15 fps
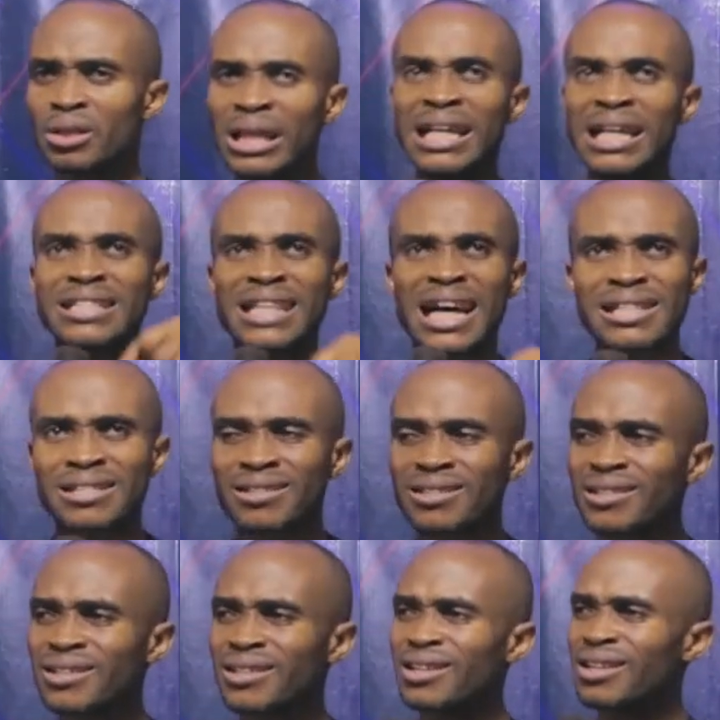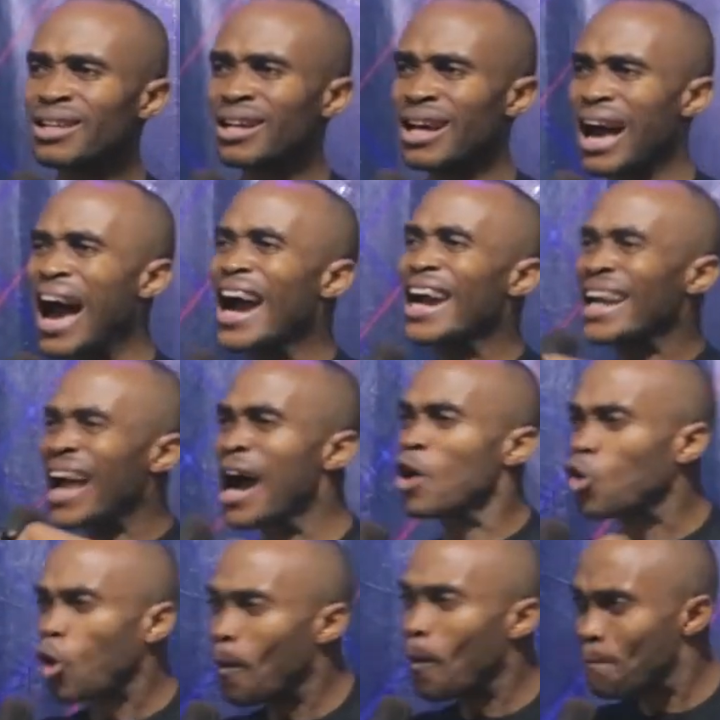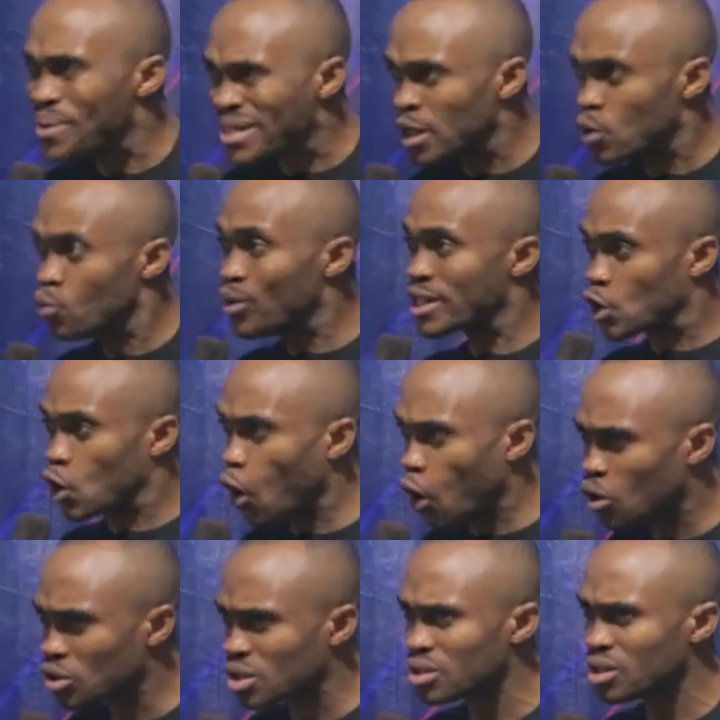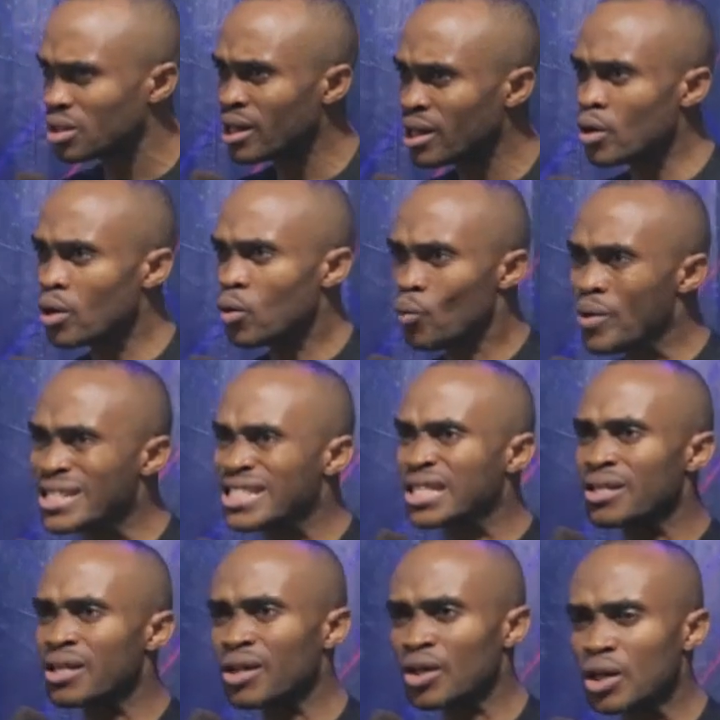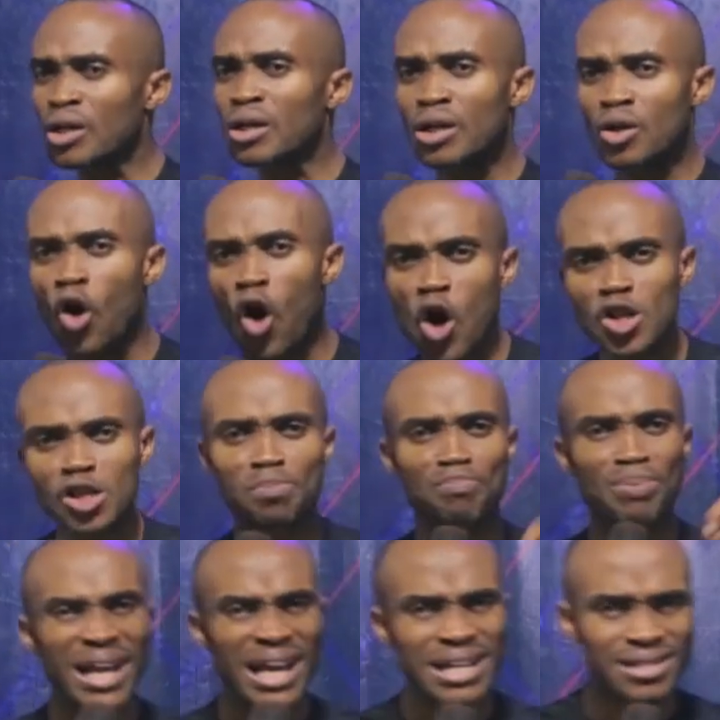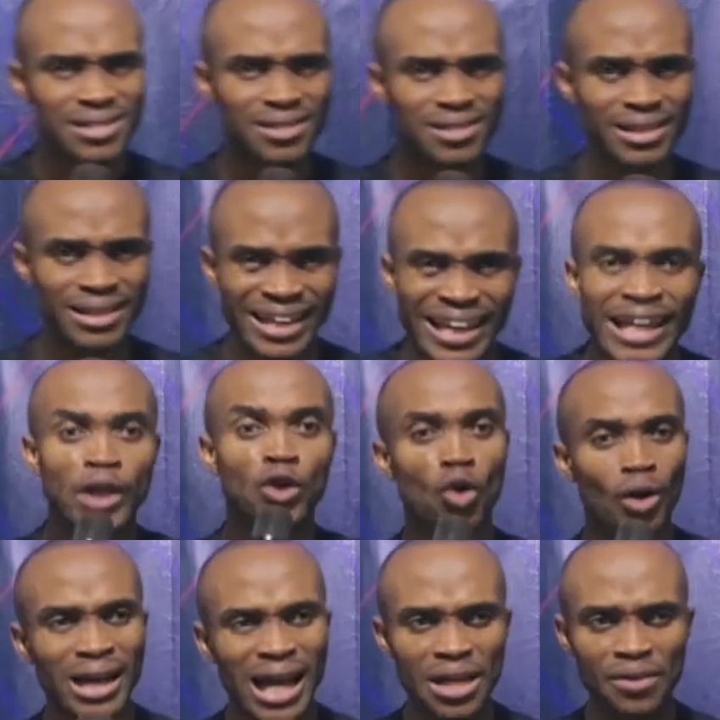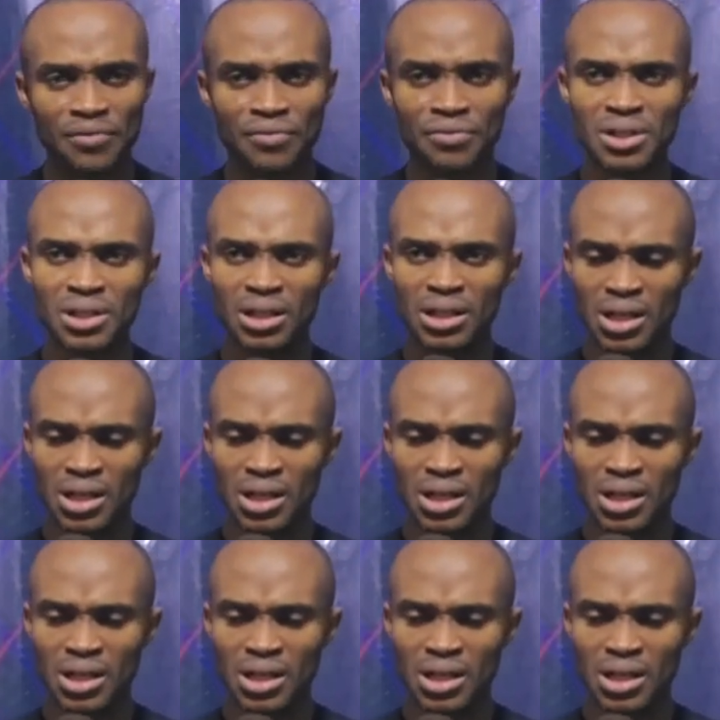things that are now competing with God, with God's place in your life,